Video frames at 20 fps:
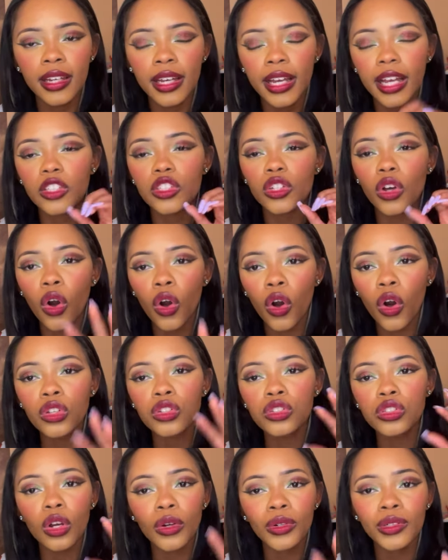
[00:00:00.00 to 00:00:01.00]
It's all
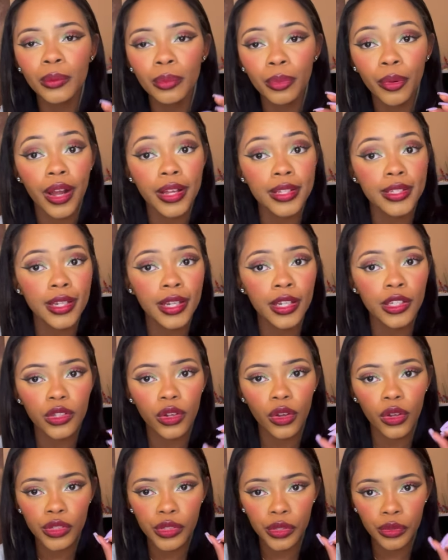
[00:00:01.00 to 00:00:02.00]
so depressing, it's
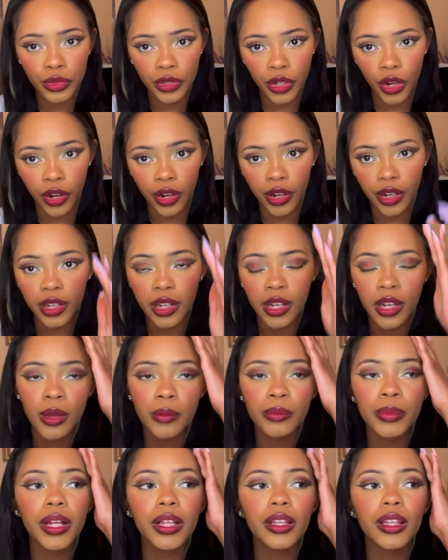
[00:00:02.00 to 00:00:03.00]
all so dark.
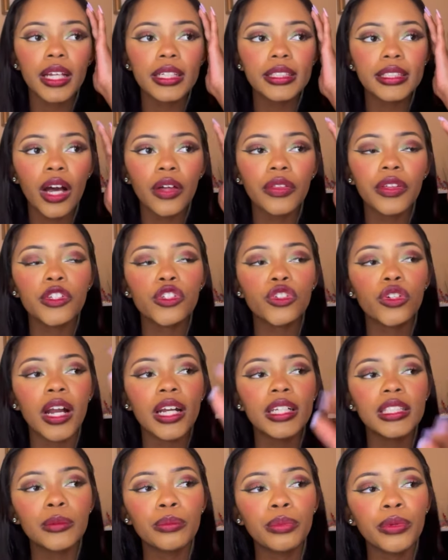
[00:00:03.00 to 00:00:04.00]
But I liked how they
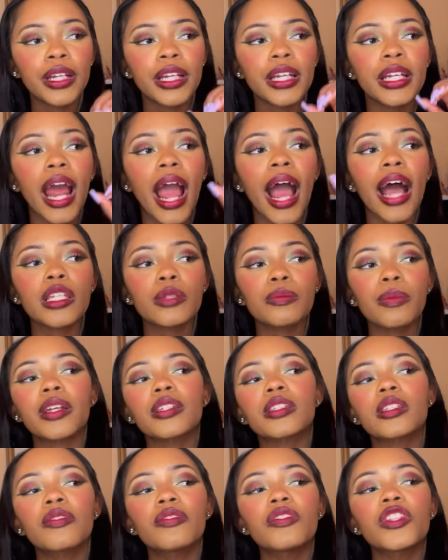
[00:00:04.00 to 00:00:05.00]
tried to bring in
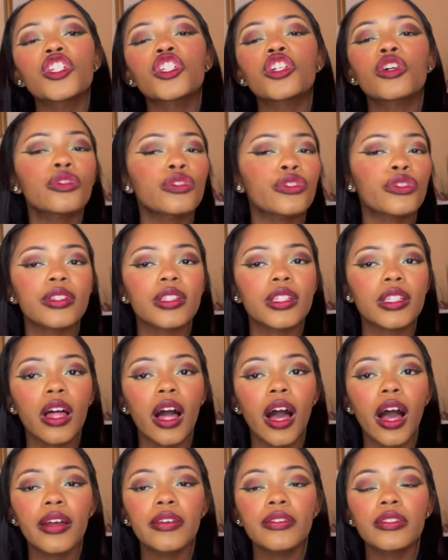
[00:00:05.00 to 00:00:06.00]
aspects of the children's
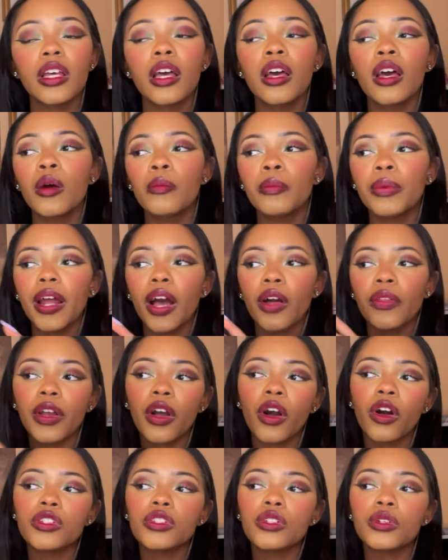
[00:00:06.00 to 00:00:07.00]
lives, but how they
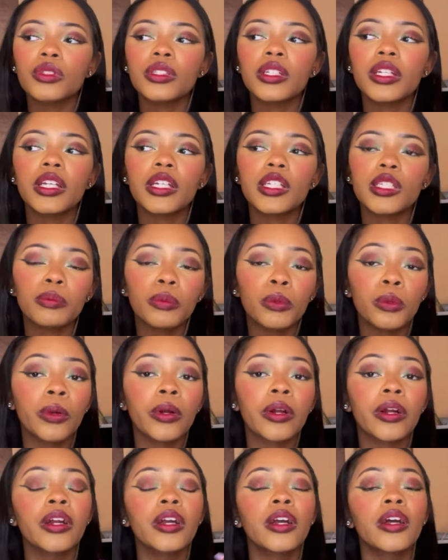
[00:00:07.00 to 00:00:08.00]
also did
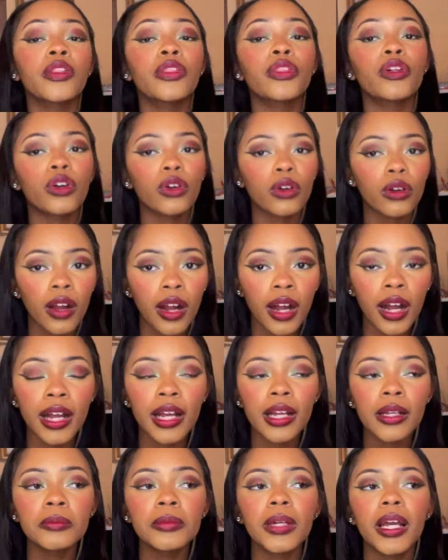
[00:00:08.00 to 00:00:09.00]
explore the
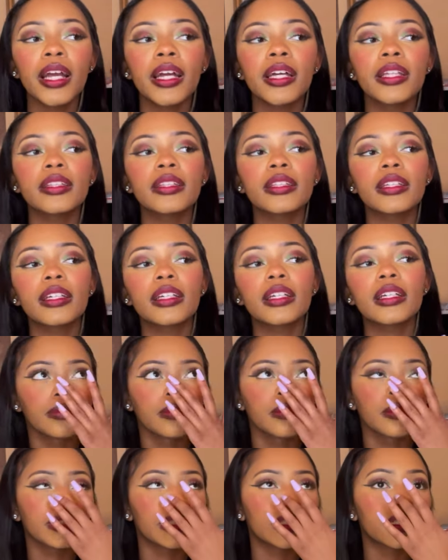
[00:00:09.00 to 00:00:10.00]
crime and
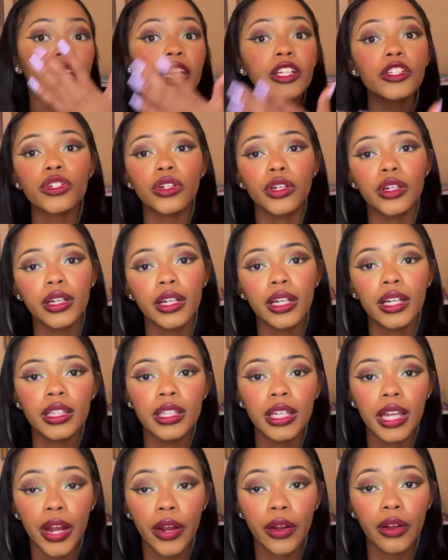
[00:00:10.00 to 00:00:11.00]
the danger in
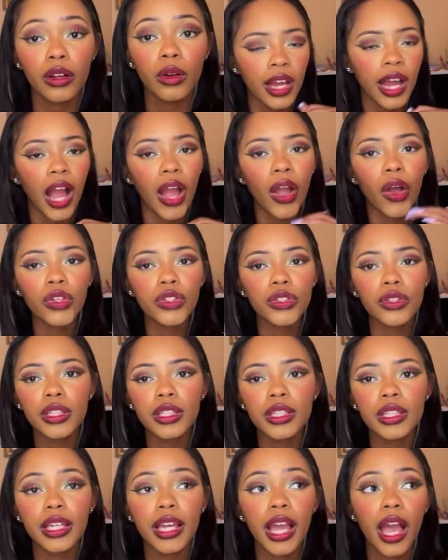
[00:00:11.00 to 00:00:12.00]
the area. I also
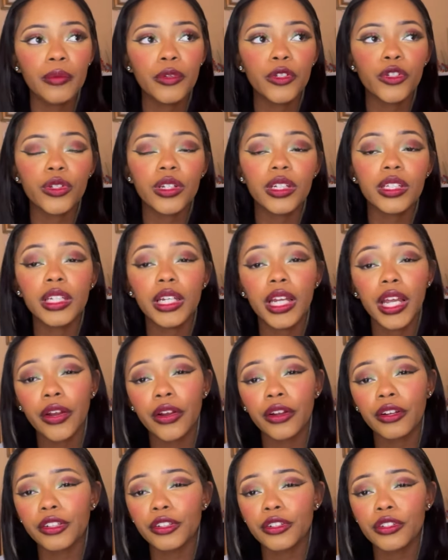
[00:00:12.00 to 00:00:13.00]
think the chemistry of the
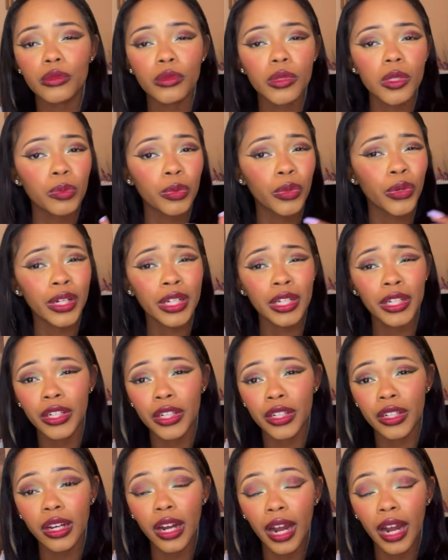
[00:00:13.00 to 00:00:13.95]
characters was pretty good.